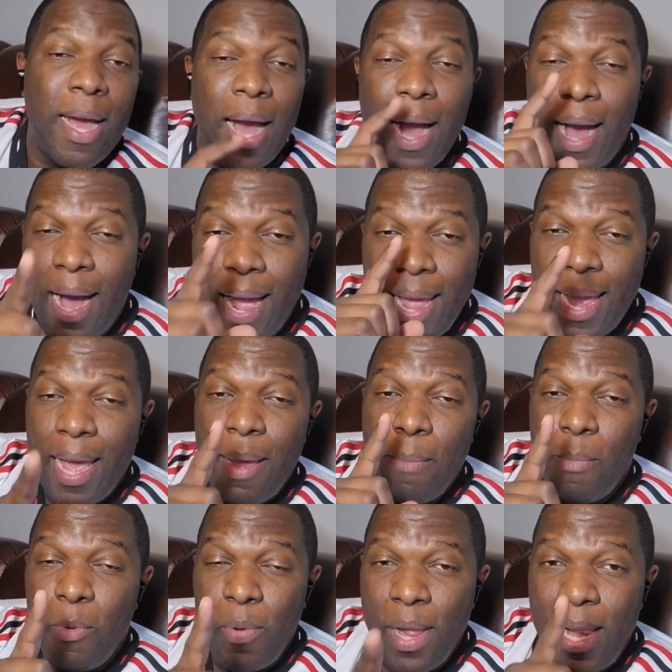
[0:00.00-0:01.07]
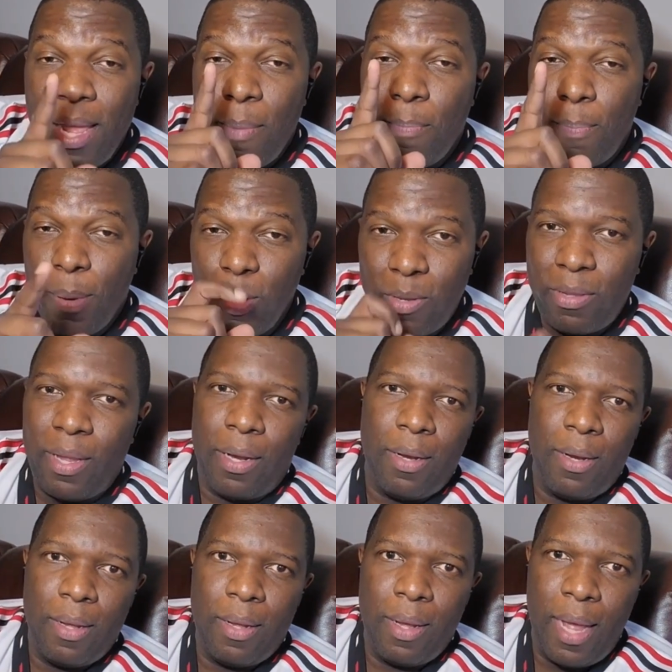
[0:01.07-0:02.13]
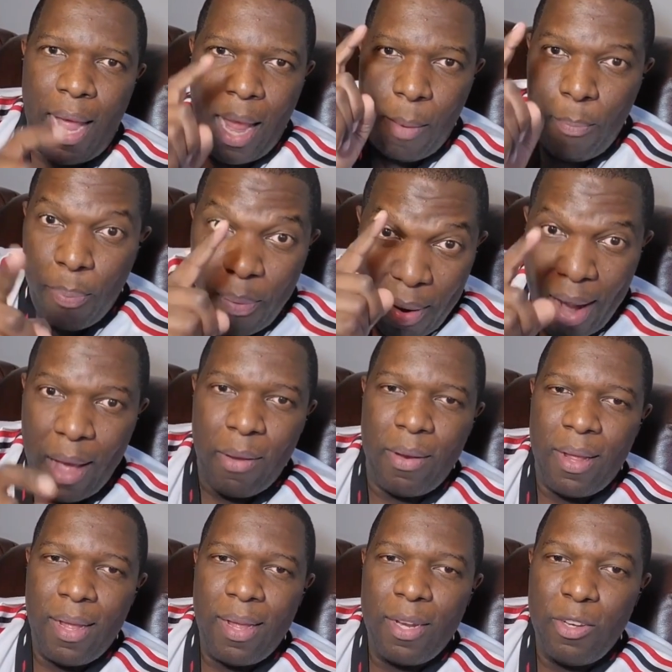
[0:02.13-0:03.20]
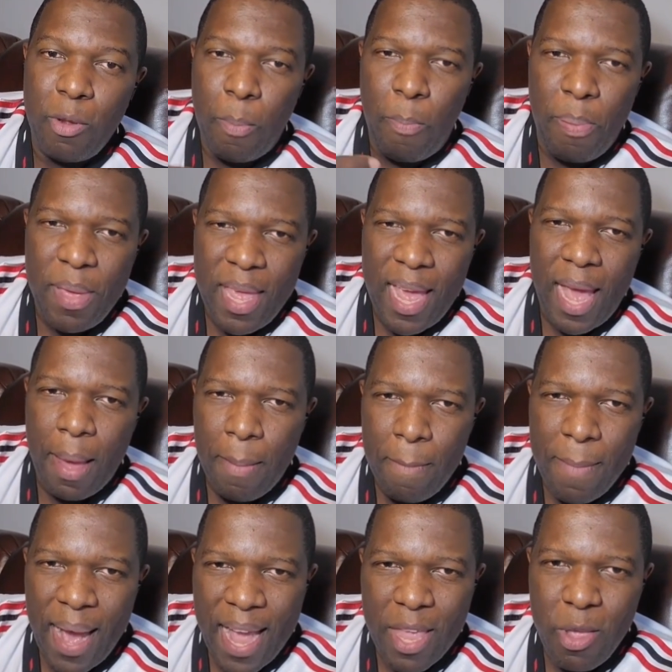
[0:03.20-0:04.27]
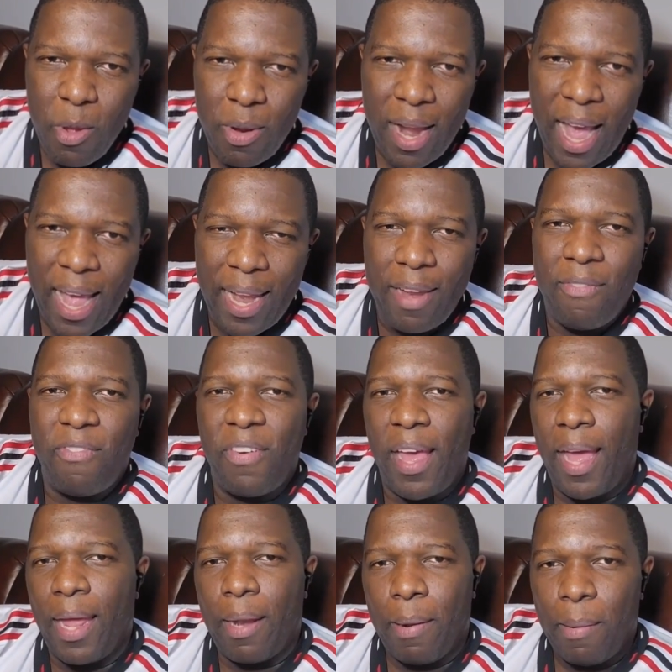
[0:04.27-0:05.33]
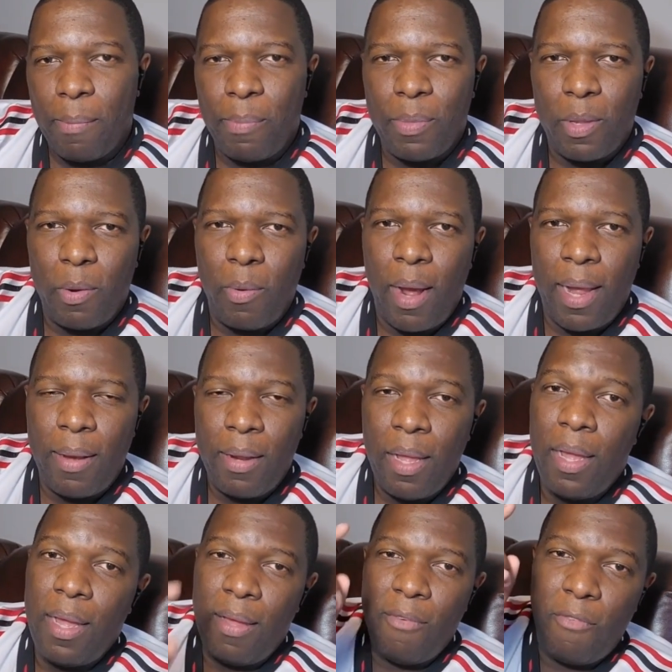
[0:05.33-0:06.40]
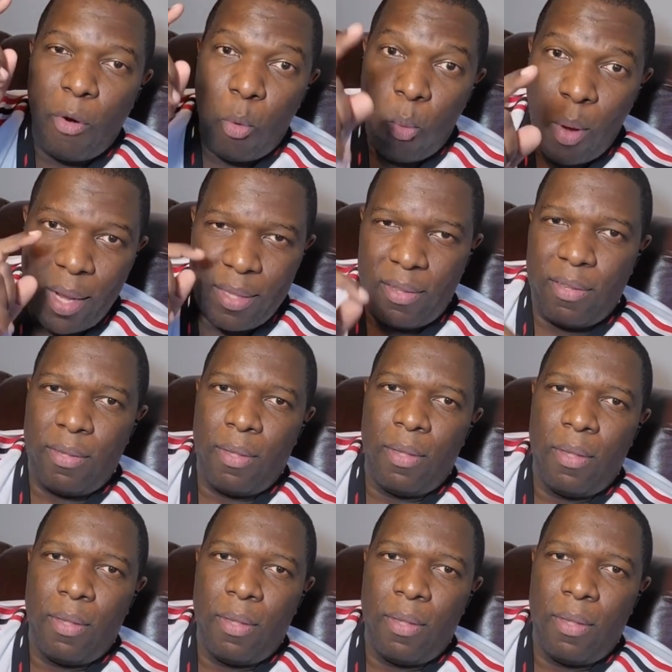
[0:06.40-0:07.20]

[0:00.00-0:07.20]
I am really boosted and proud to be a Man United fan, right? For once,